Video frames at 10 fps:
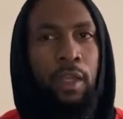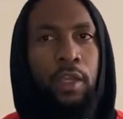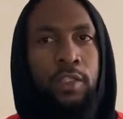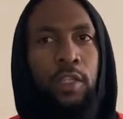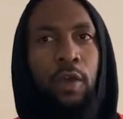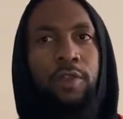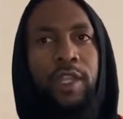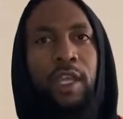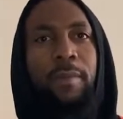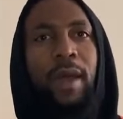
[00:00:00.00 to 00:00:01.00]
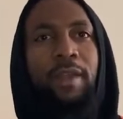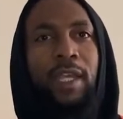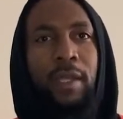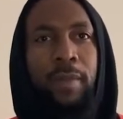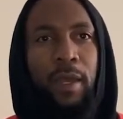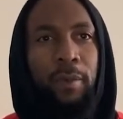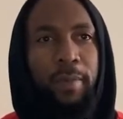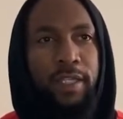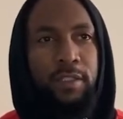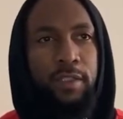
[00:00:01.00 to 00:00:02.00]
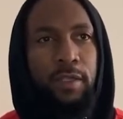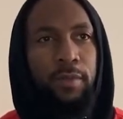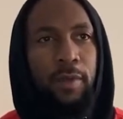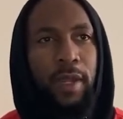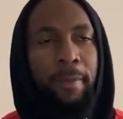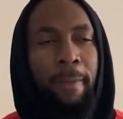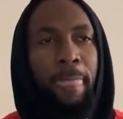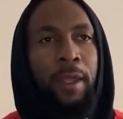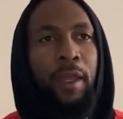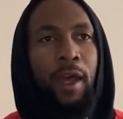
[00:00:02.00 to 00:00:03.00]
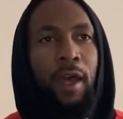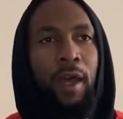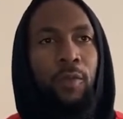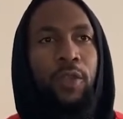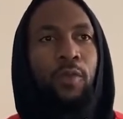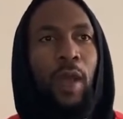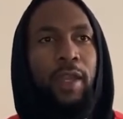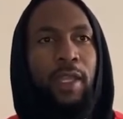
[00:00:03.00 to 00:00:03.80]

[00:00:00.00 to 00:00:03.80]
So think about email, basically, right? When you write an